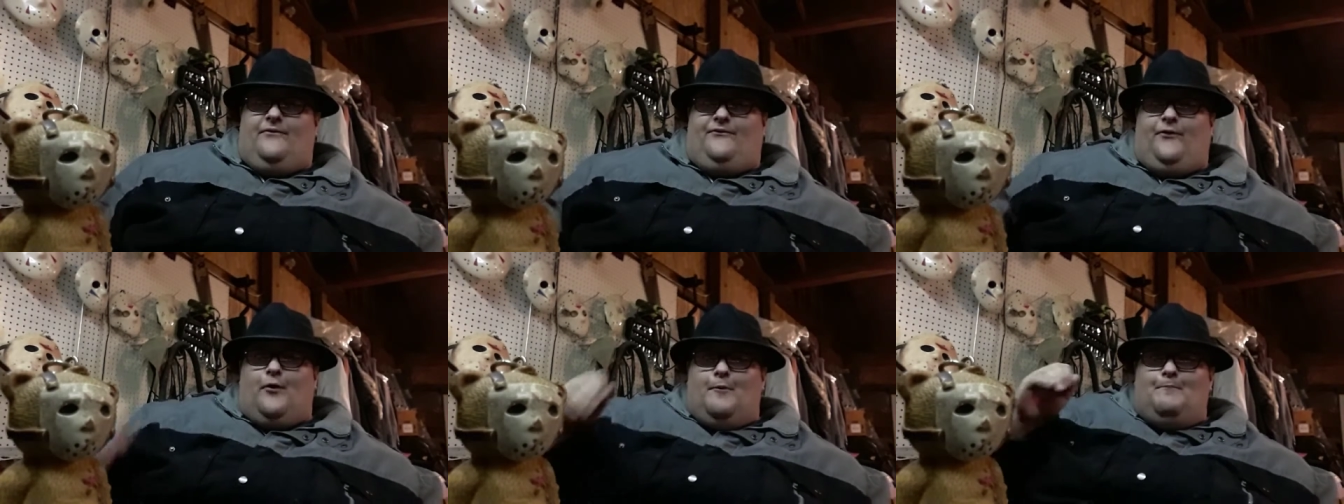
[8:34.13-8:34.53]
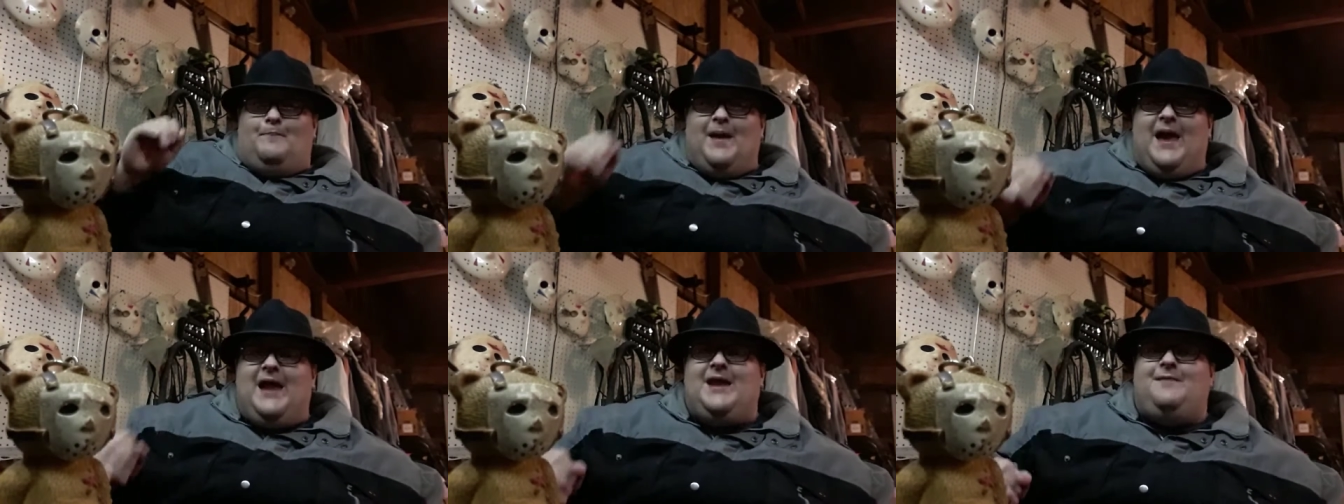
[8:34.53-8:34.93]

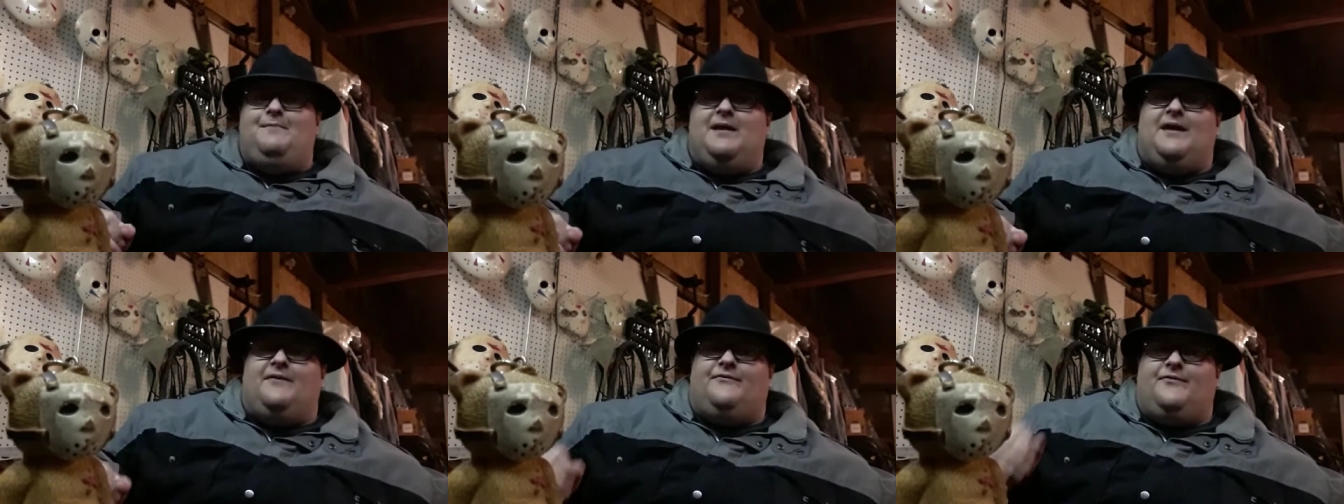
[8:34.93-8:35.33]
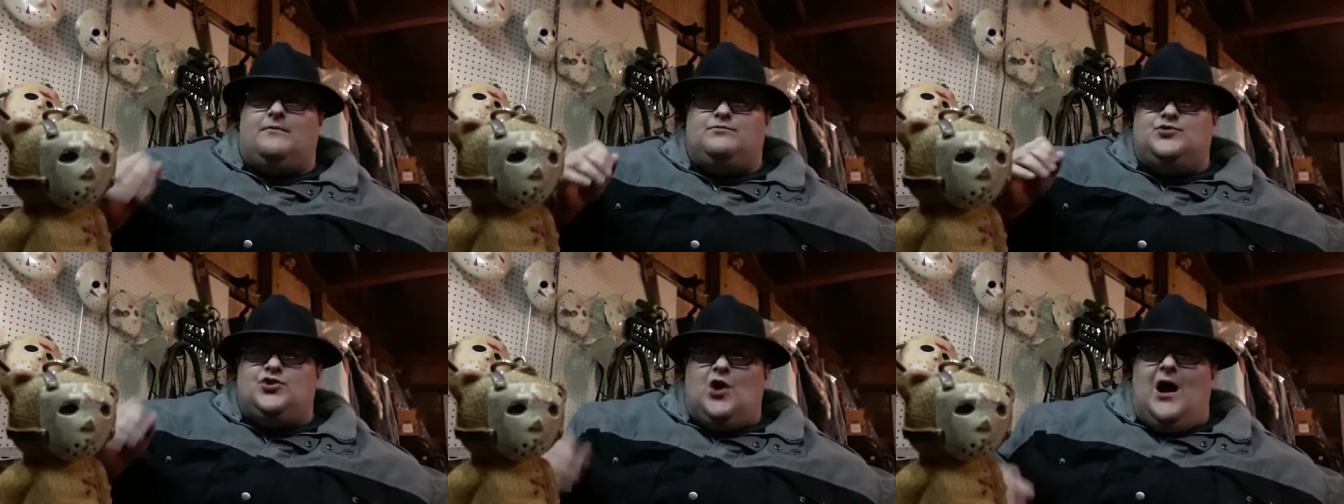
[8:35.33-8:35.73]
forbade me
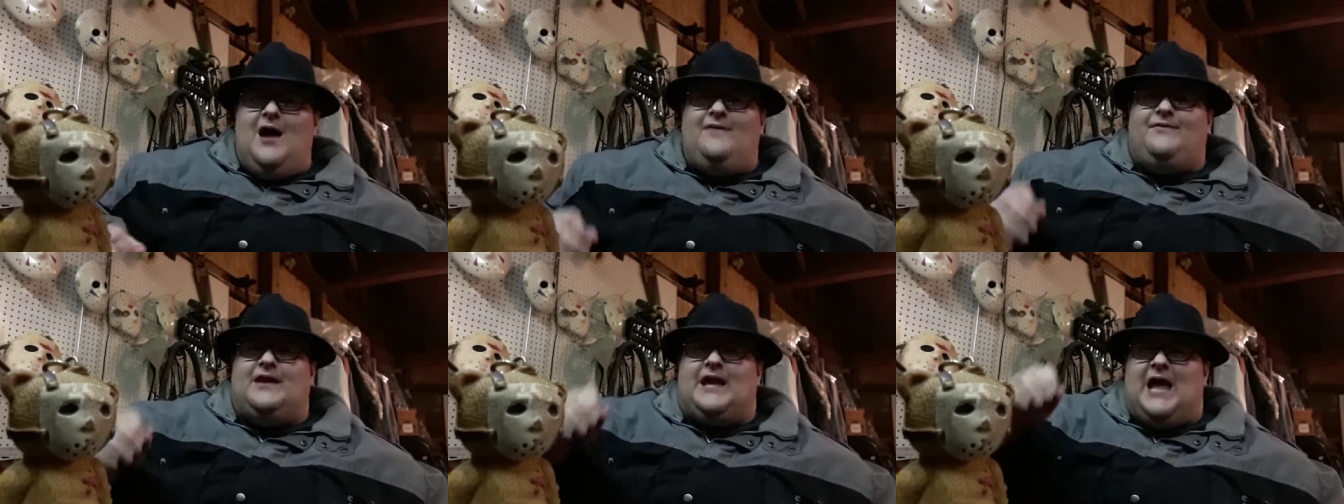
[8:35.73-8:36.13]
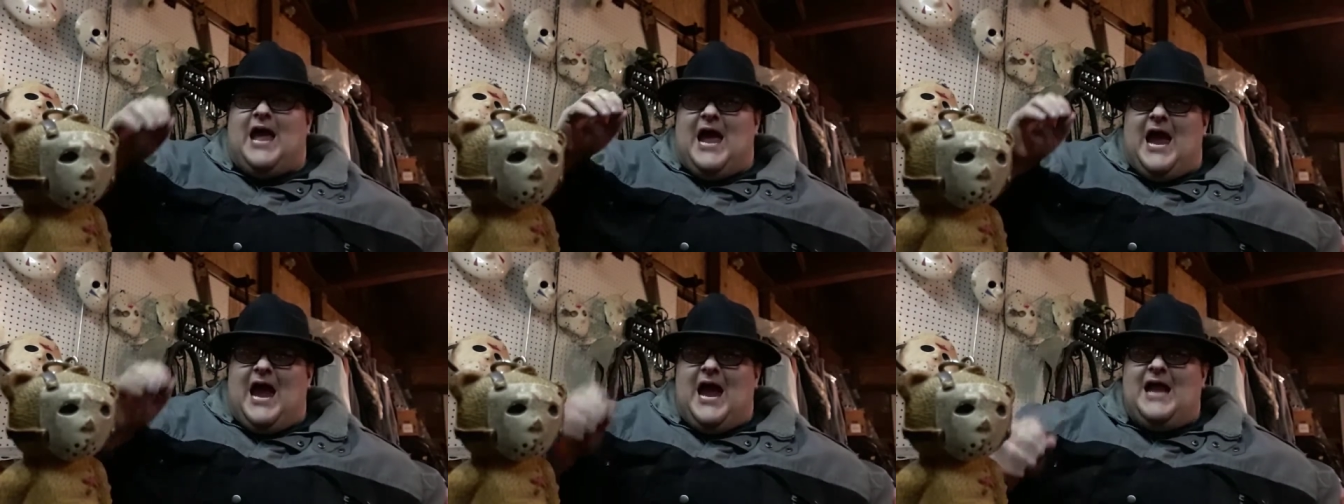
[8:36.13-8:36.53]
from driving
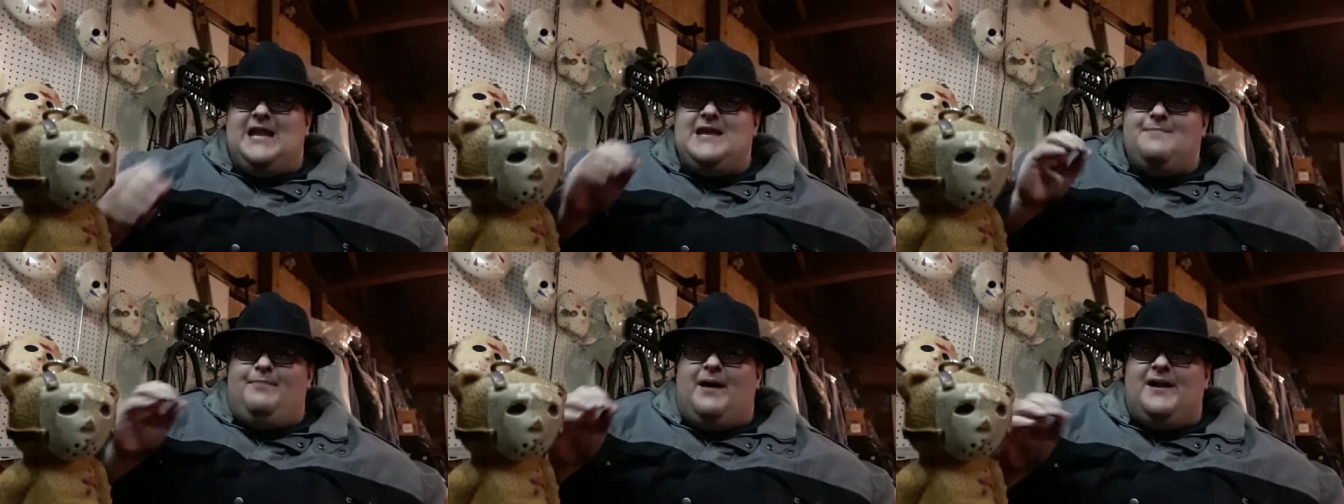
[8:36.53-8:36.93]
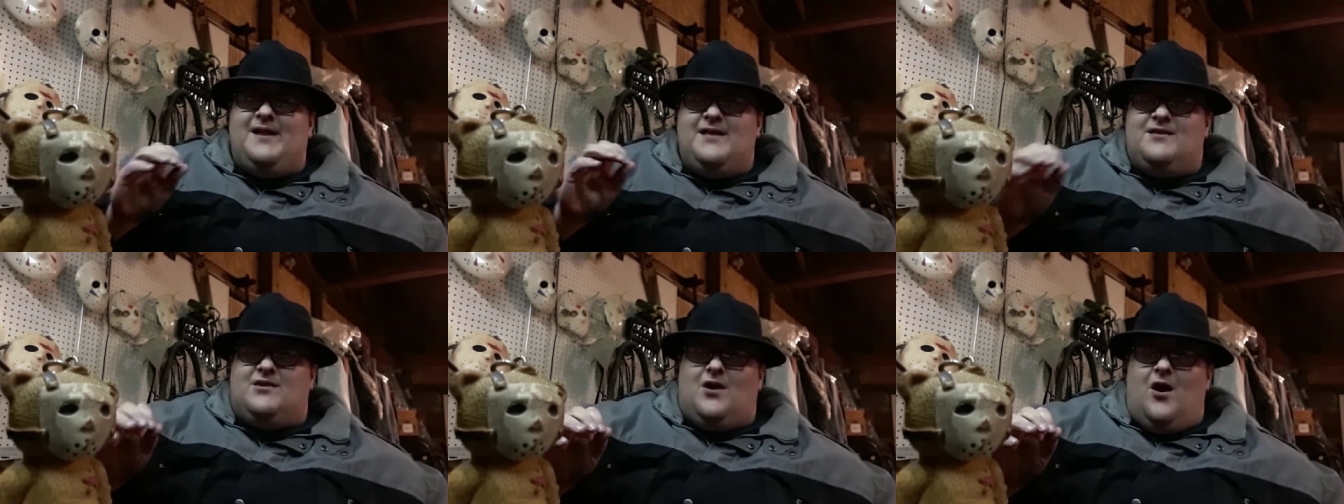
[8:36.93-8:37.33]

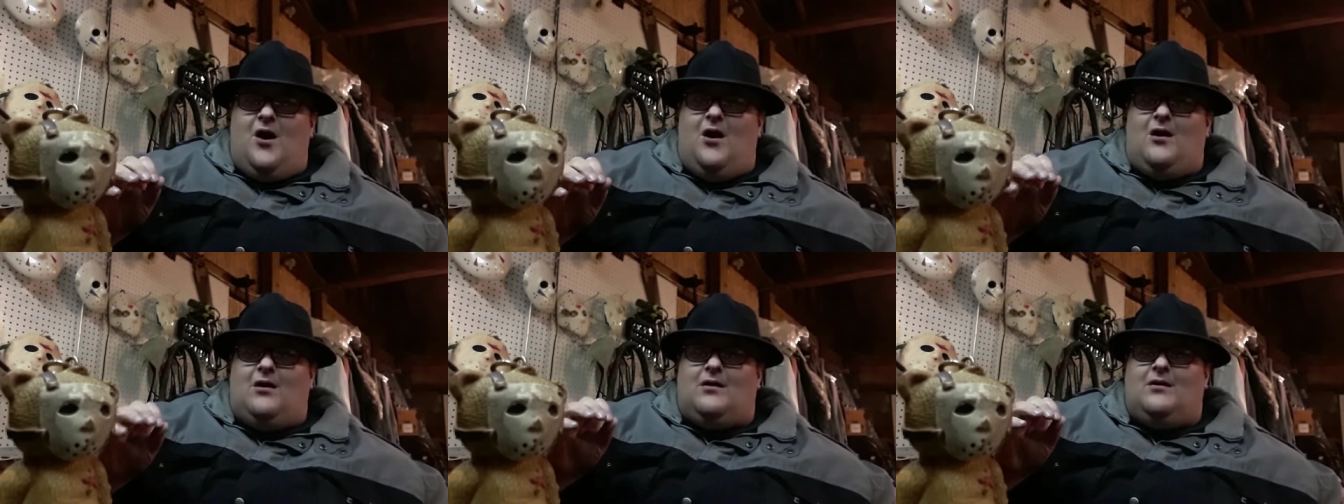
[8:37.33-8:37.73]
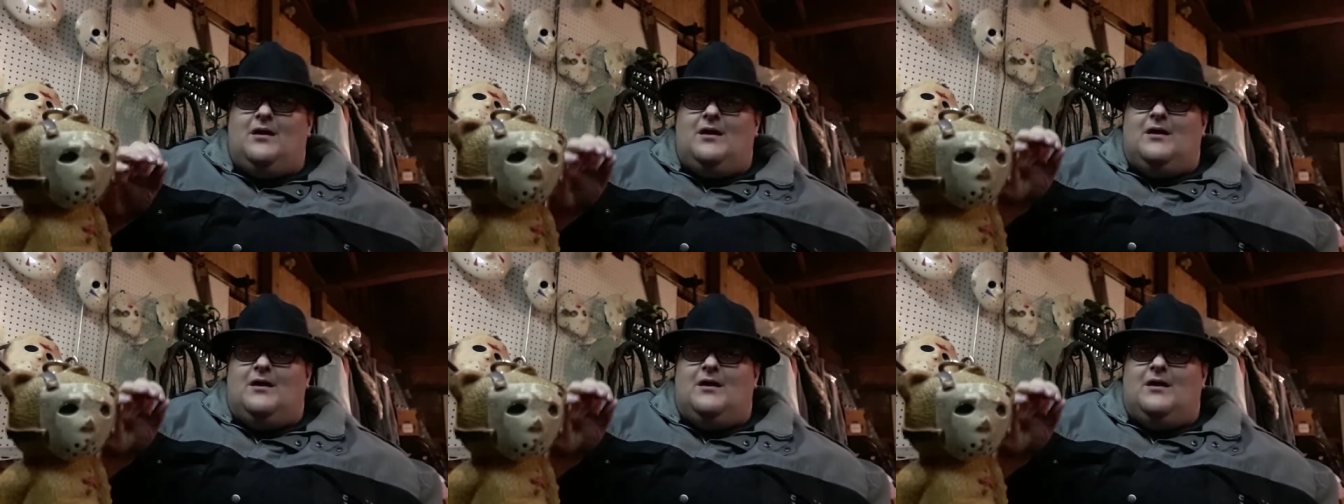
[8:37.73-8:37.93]
anybody's car